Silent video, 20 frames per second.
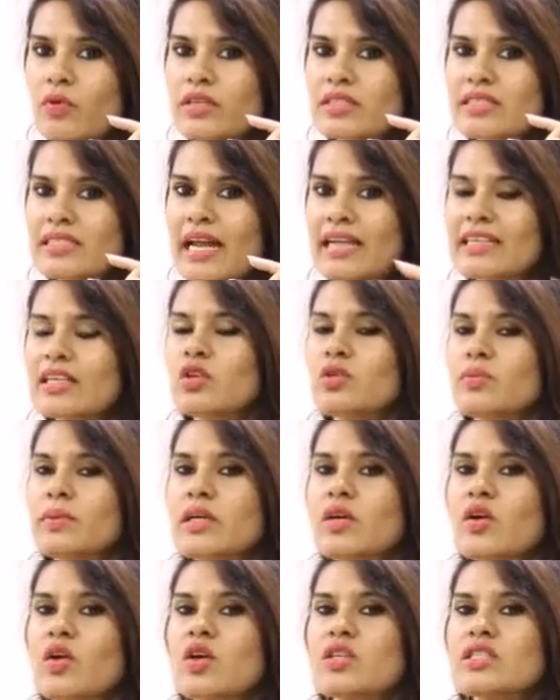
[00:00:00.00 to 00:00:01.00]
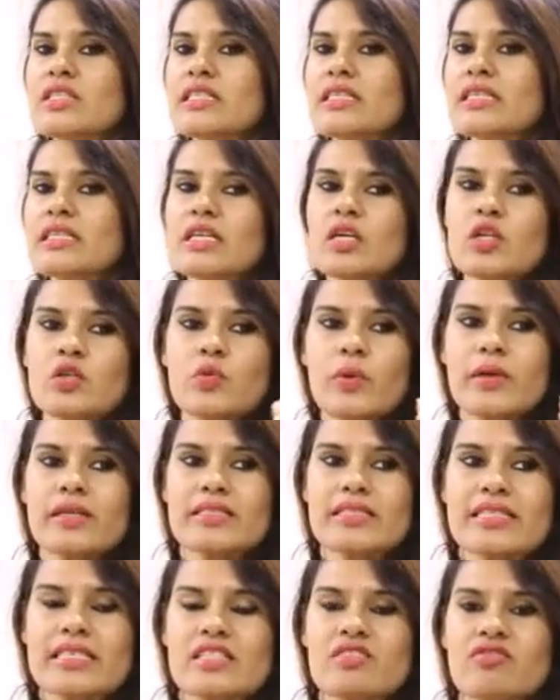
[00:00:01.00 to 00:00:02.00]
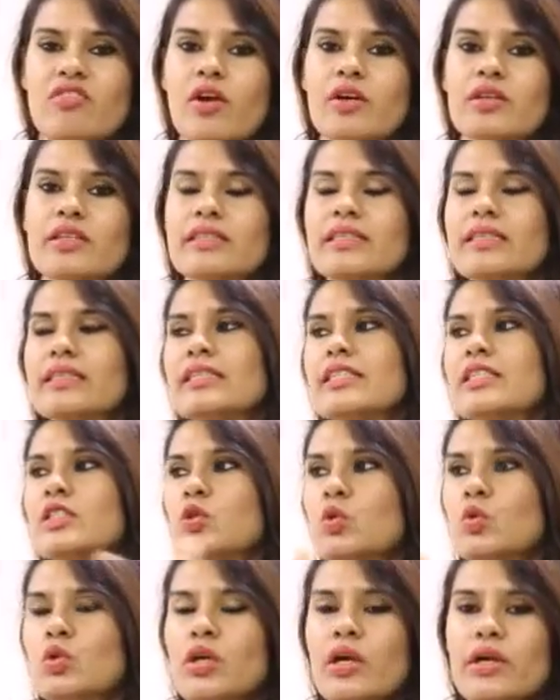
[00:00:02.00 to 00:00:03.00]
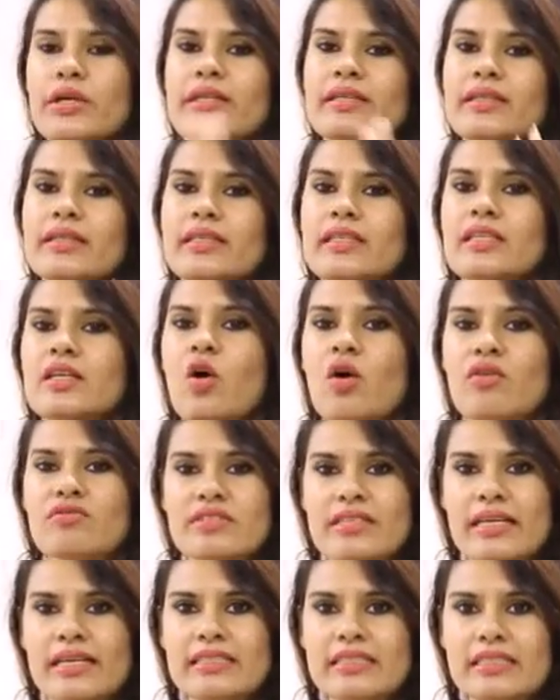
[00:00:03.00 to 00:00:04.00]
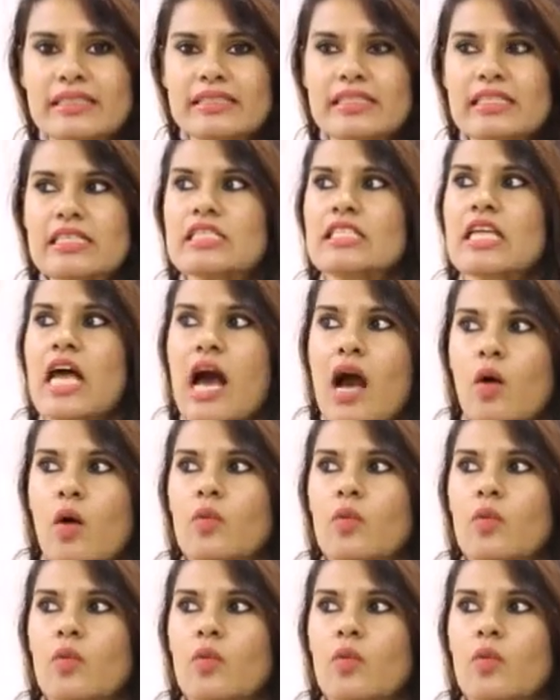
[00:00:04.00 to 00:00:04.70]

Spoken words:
when Saturn will be crossing 26-40 degree to 30 degree of Sagittarius,